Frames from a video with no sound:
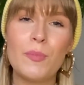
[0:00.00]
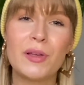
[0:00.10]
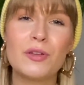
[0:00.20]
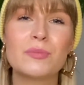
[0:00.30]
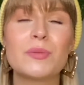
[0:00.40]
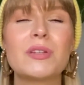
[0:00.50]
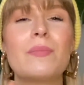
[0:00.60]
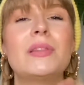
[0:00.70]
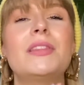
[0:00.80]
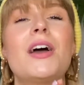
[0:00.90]
a big thumbs up
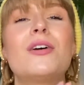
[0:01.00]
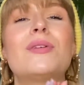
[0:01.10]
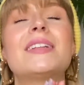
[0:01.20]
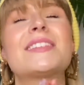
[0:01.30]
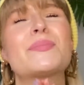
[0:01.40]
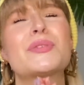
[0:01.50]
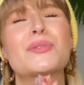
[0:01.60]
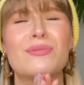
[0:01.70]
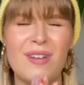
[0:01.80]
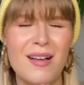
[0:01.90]
down below and
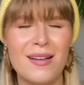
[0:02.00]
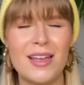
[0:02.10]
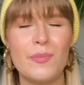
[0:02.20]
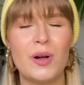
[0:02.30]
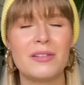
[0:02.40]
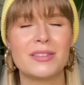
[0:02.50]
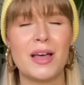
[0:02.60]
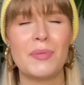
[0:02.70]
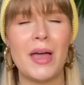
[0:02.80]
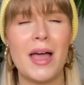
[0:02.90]
subscribe while you're
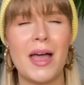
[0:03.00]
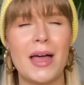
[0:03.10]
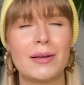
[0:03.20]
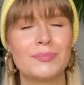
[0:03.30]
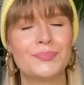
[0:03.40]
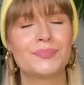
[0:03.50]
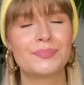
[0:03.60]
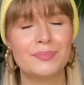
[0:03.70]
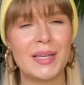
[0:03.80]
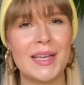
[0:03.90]
down there,
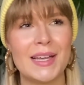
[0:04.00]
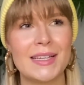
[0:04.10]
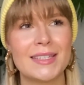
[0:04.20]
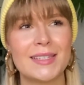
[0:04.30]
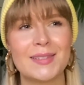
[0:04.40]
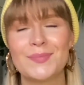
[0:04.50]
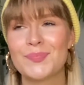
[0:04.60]
because